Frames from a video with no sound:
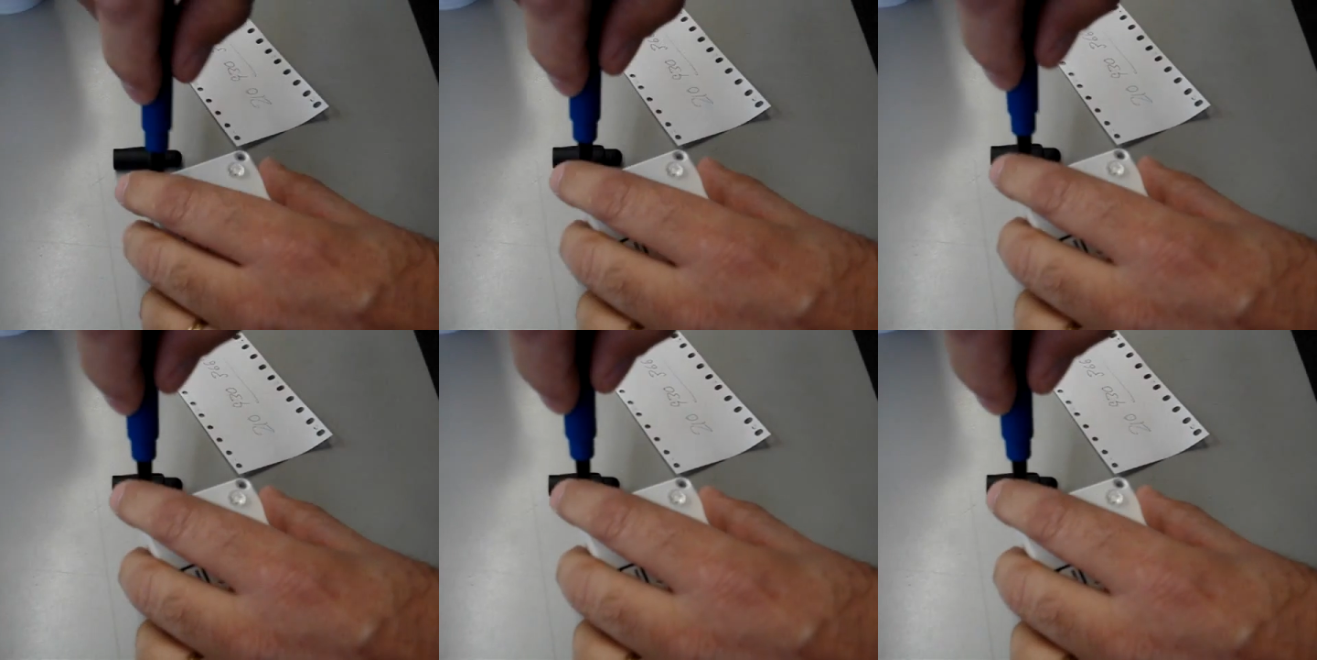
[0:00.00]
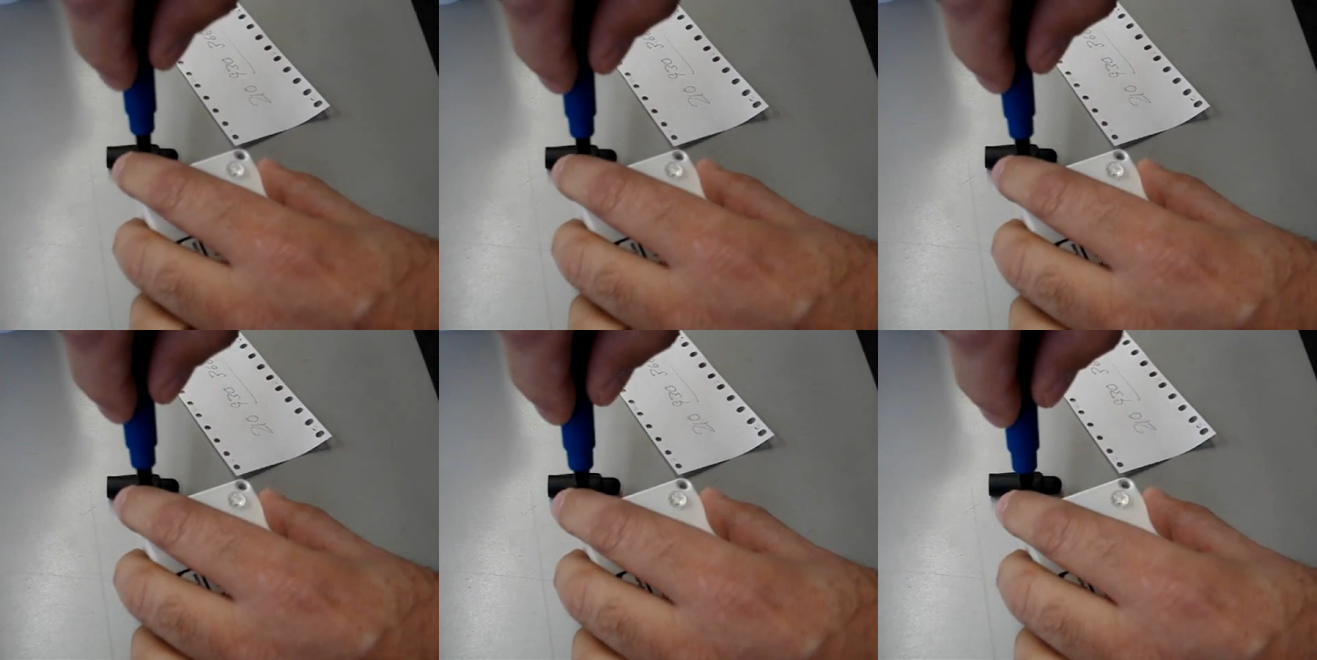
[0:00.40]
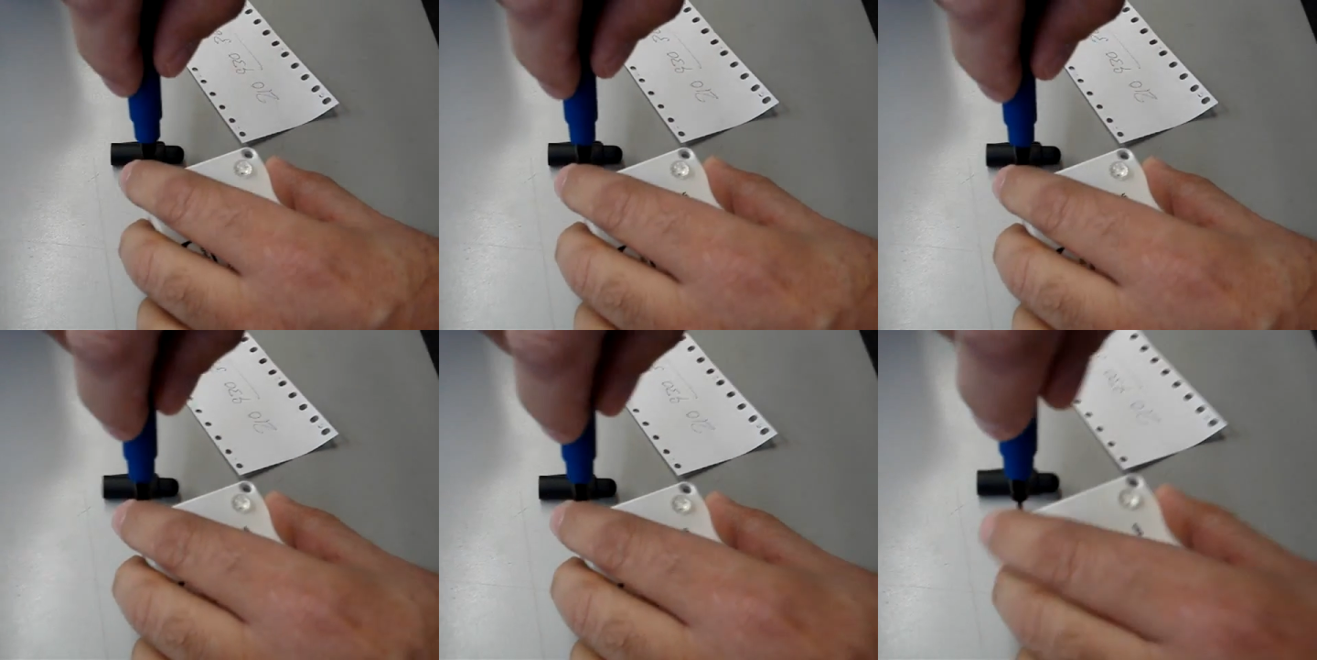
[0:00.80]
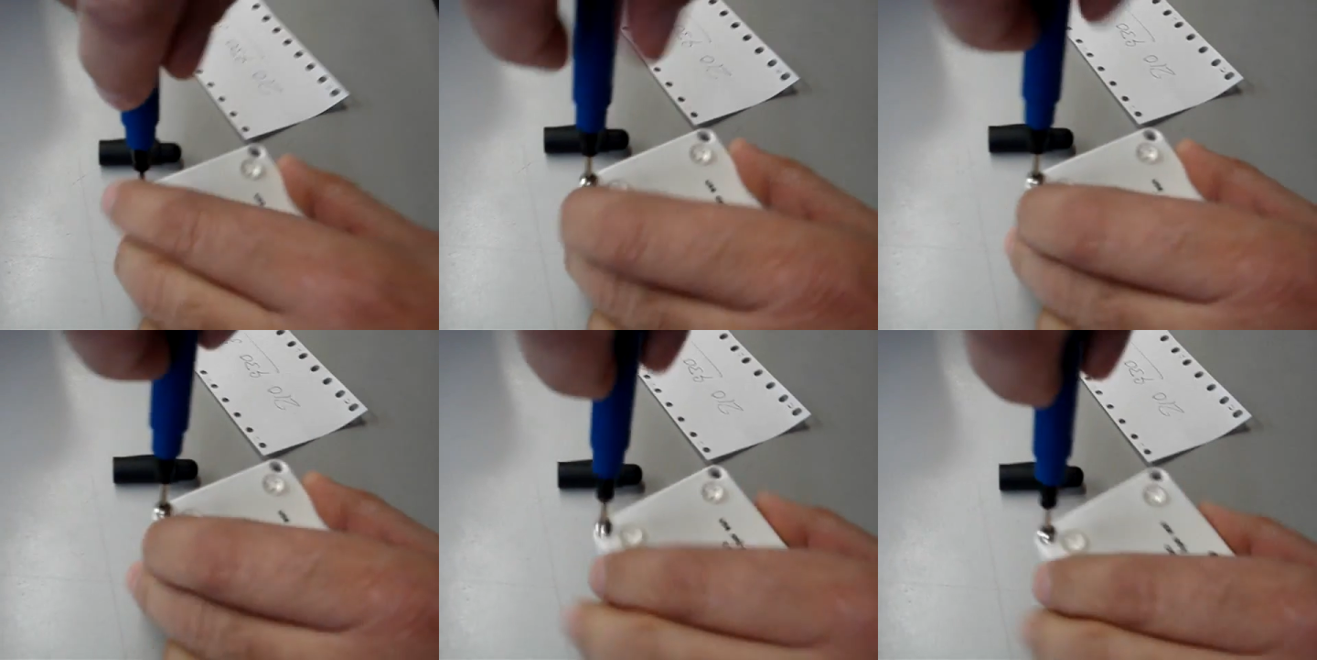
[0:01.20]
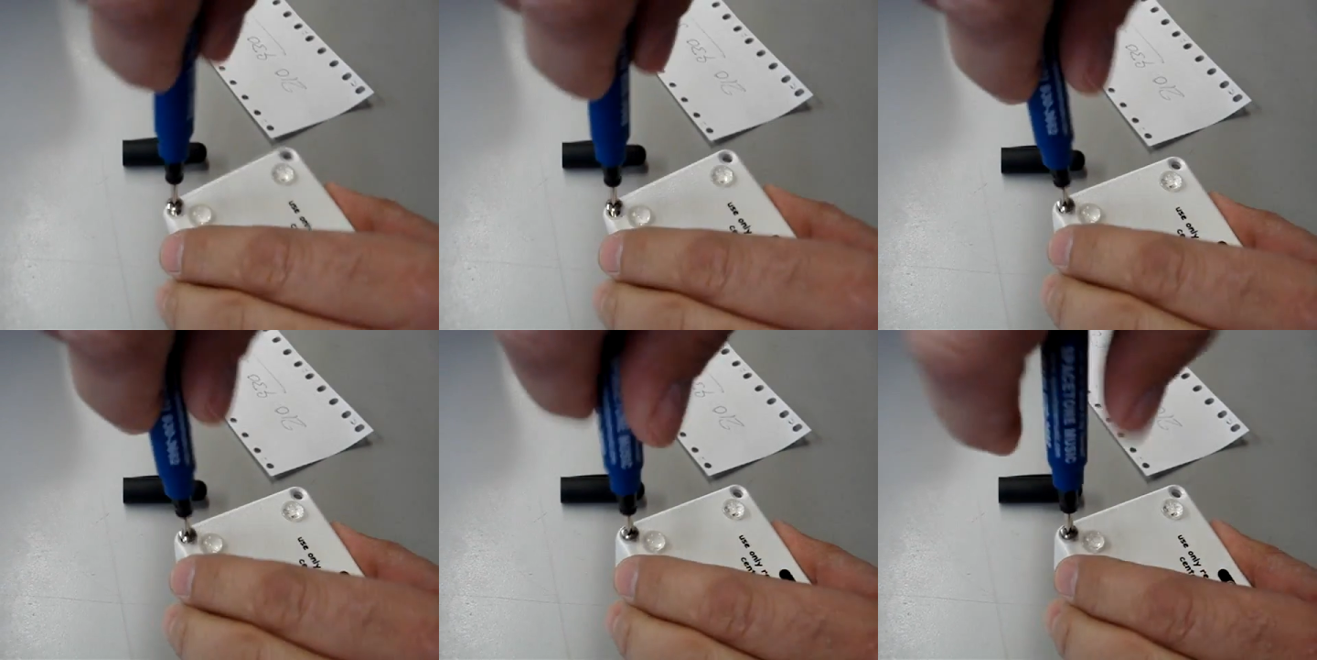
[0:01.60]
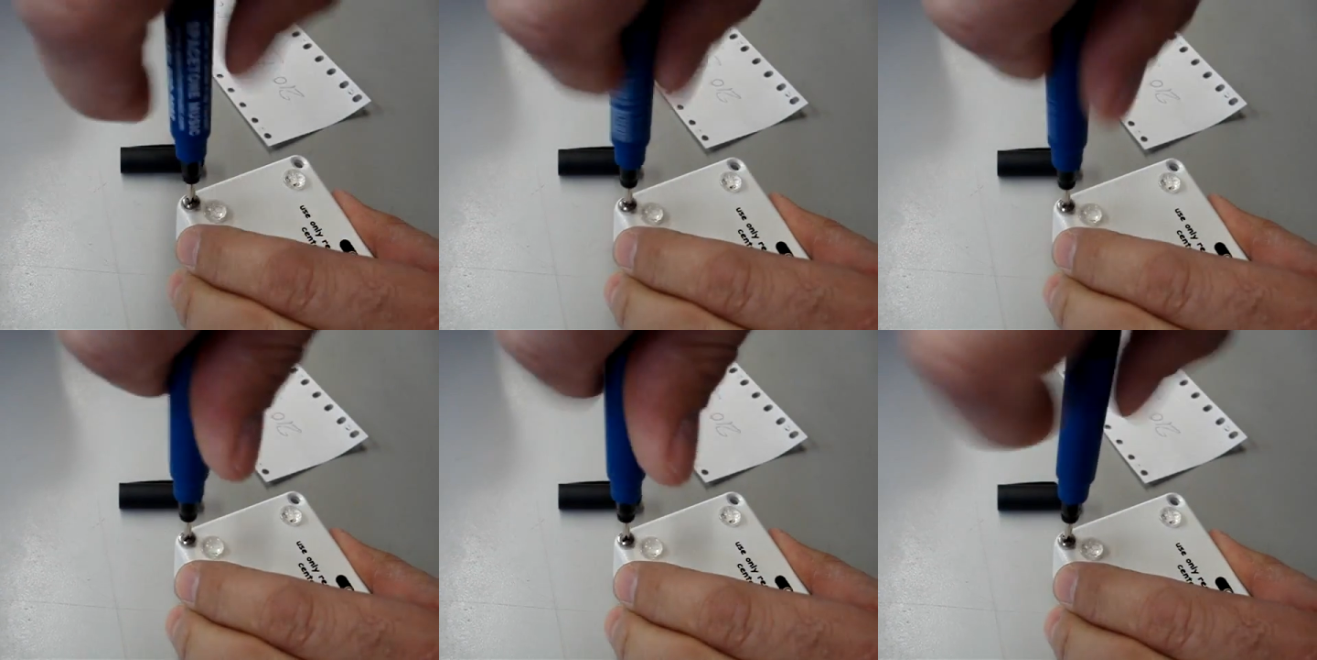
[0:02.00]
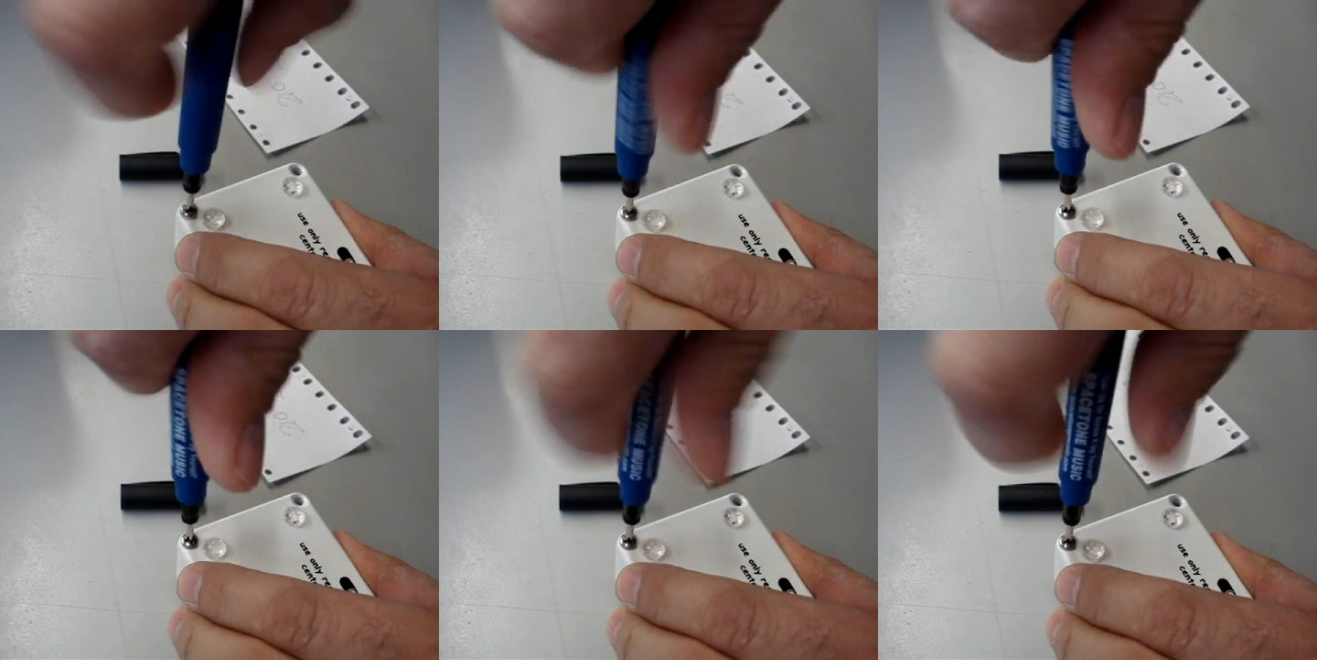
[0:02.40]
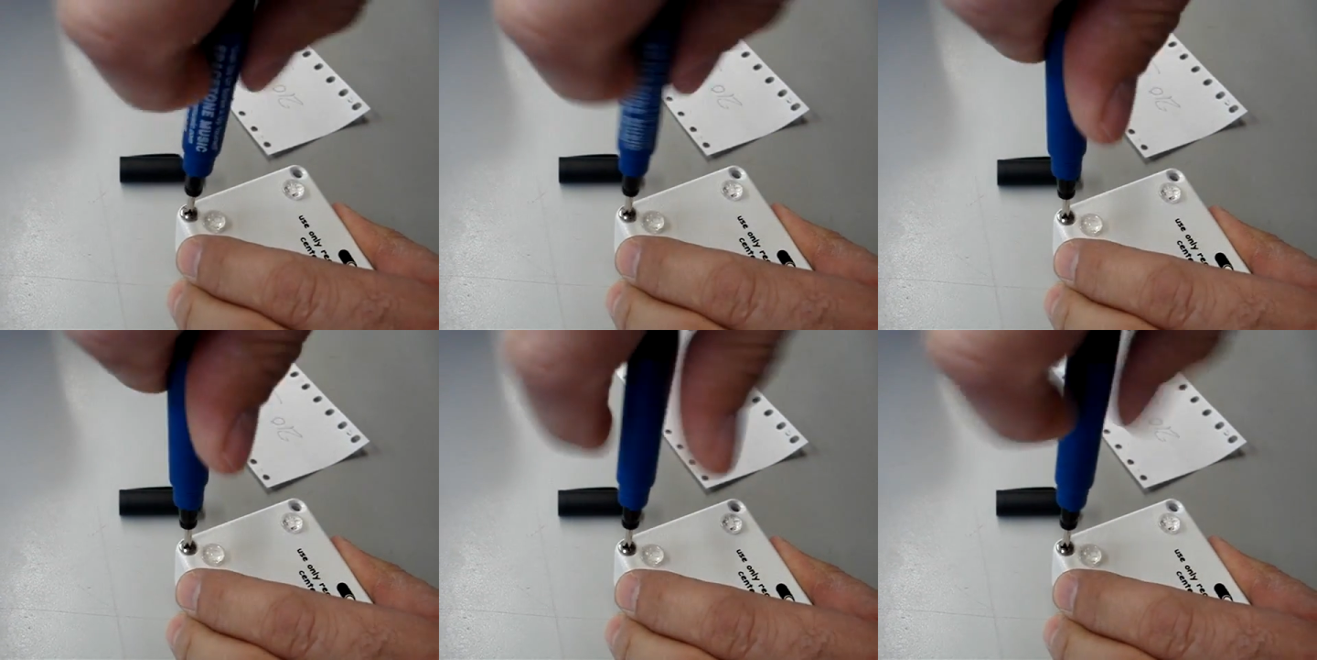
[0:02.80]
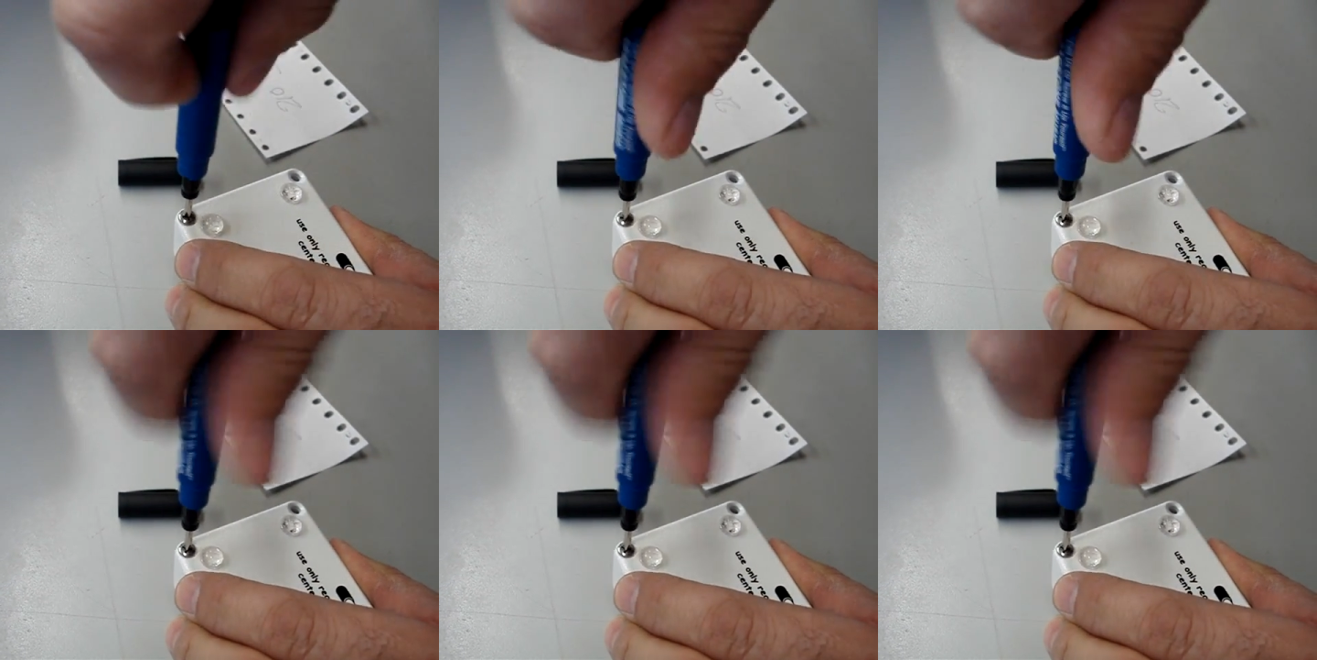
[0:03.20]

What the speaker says: (no speaker visible)